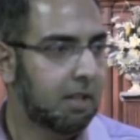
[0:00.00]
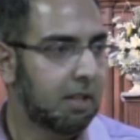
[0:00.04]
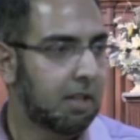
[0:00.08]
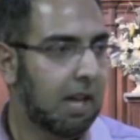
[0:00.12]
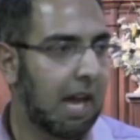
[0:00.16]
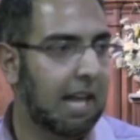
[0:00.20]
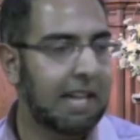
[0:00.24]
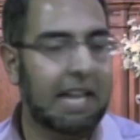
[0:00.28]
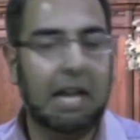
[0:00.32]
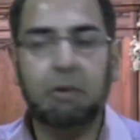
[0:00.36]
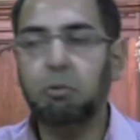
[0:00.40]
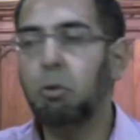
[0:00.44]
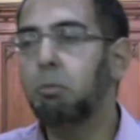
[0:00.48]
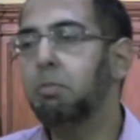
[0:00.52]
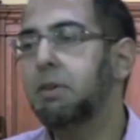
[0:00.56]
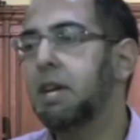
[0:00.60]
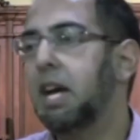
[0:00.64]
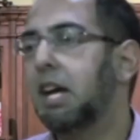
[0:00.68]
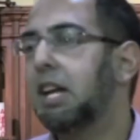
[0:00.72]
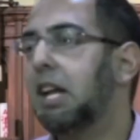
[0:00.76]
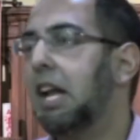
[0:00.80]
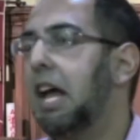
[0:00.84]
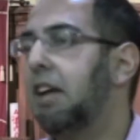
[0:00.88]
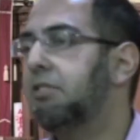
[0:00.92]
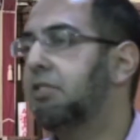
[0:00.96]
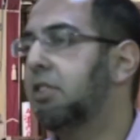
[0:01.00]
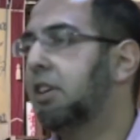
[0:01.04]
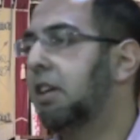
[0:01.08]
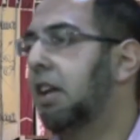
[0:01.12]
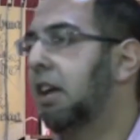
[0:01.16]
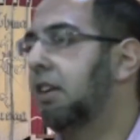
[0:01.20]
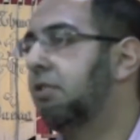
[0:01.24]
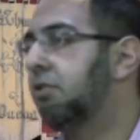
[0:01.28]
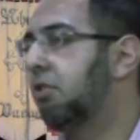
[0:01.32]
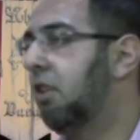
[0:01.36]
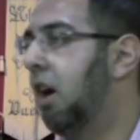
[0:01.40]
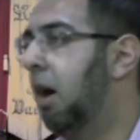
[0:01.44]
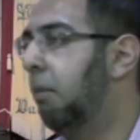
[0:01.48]
And that would be a classical
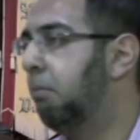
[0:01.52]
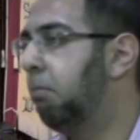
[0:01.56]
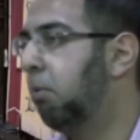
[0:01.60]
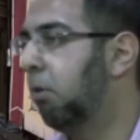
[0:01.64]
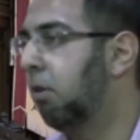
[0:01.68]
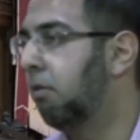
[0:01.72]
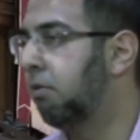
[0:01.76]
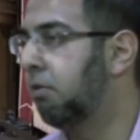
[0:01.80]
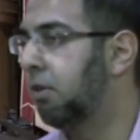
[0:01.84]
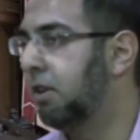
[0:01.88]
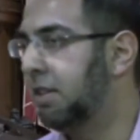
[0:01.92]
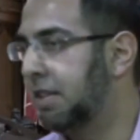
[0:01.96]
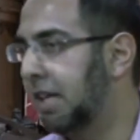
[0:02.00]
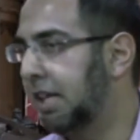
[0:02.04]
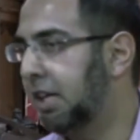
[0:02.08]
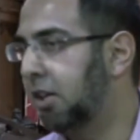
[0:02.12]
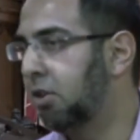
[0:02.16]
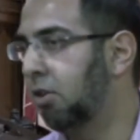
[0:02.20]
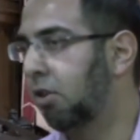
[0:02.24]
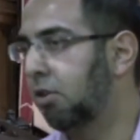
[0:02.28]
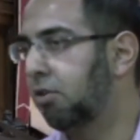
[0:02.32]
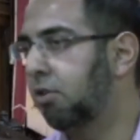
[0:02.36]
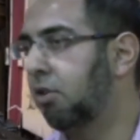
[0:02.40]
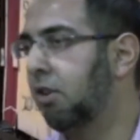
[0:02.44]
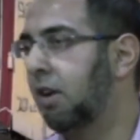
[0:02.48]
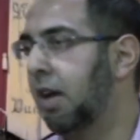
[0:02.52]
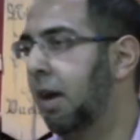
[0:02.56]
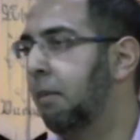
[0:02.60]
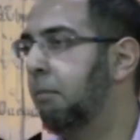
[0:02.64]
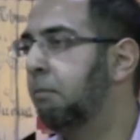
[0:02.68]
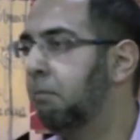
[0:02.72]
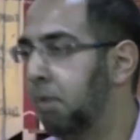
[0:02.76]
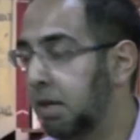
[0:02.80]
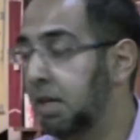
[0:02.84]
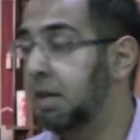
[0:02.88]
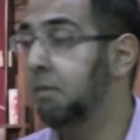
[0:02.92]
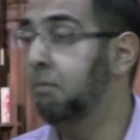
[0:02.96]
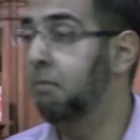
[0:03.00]
example of ridicule to him,
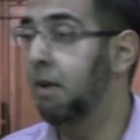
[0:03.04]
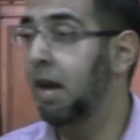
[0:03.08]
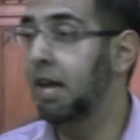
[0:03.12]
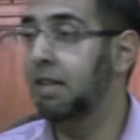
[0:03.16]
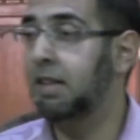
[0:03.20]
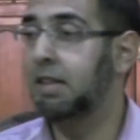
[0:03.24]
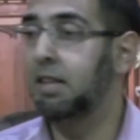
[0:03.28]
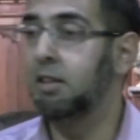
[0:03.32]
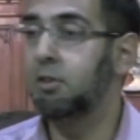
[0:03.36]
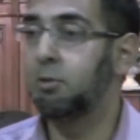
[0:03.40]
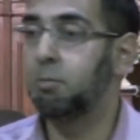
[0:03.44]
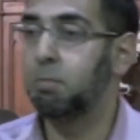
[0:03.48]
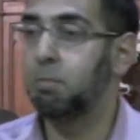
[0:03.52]
but he made these